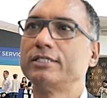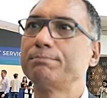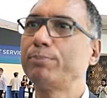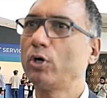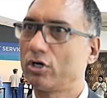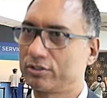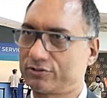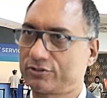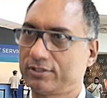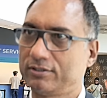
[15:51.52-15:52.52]
The
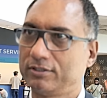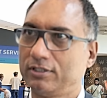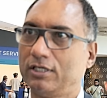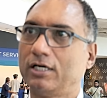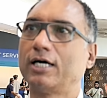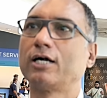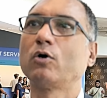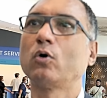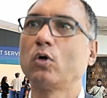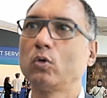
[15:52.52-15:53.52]
ports are
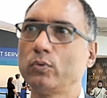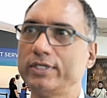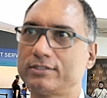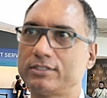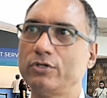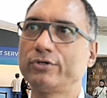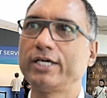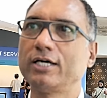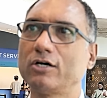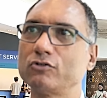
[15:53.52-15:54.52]
always
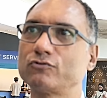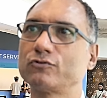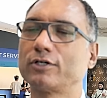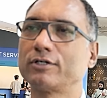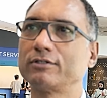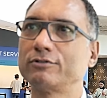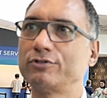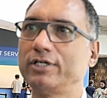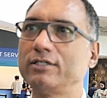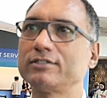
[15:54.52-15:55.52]
looking out for
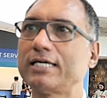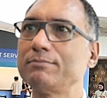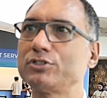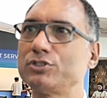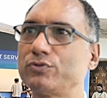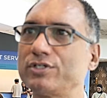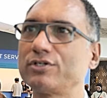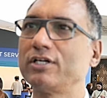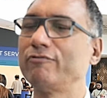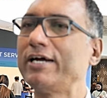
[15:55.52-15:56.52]
real-time
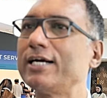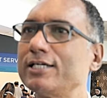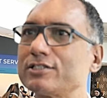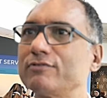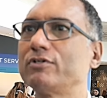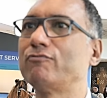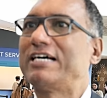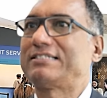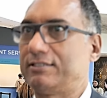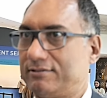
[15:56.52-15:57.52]
situational awareness of the
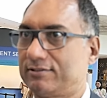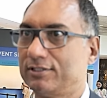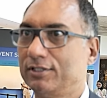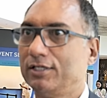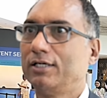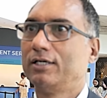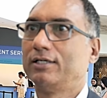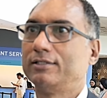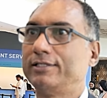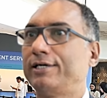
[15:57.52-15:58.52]
vessels,
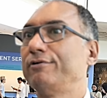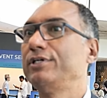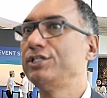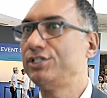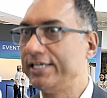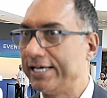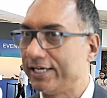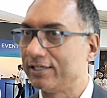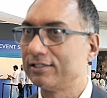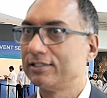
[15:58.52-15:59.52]
their
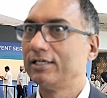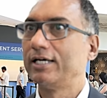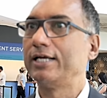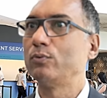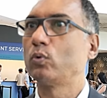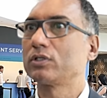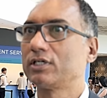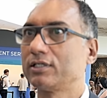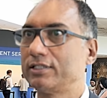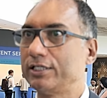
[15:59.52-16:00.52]
ETA, and what
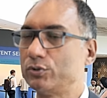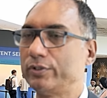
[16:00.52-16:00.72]
are they